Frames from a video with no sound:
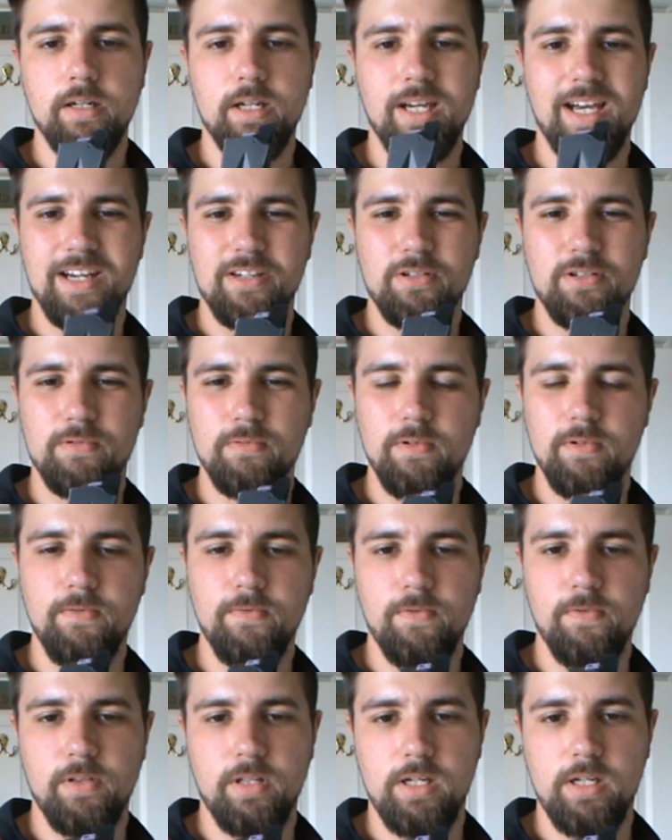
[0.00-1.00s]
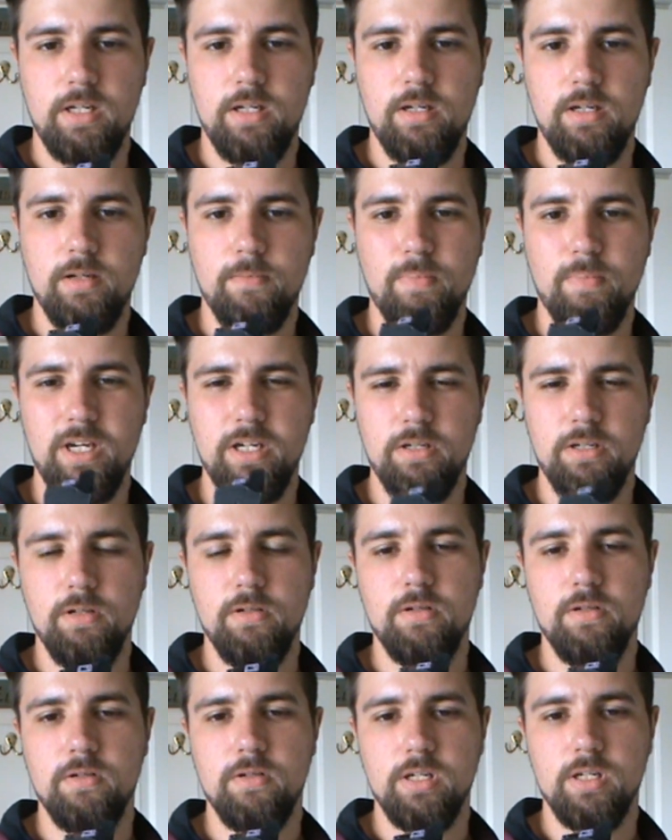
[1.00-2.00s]
gas route for the
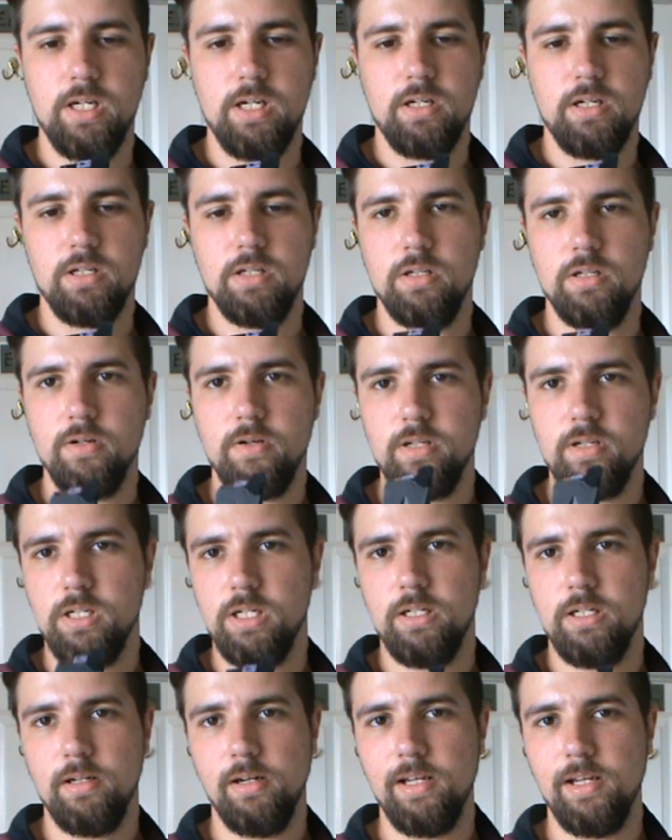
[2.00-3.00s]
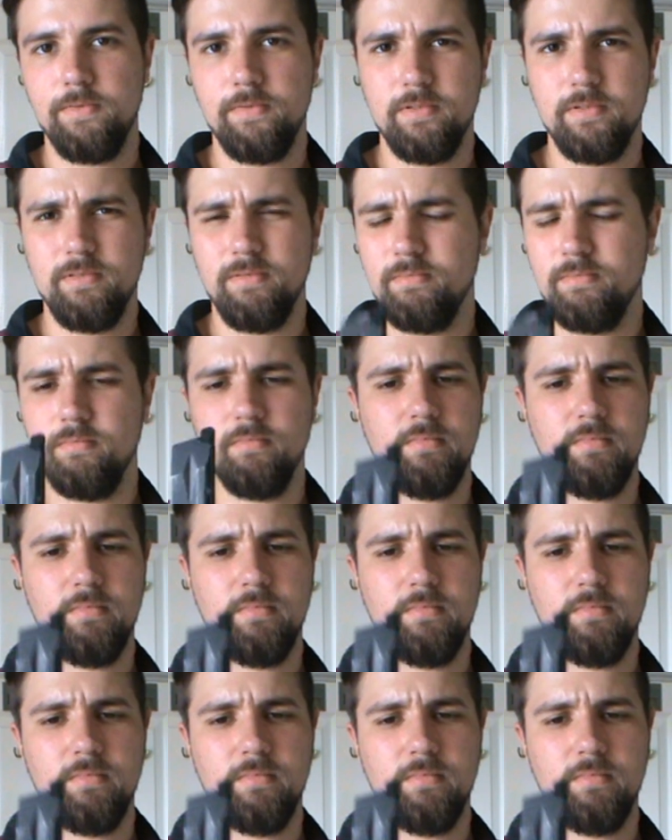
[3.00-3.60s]
P226 and 1911.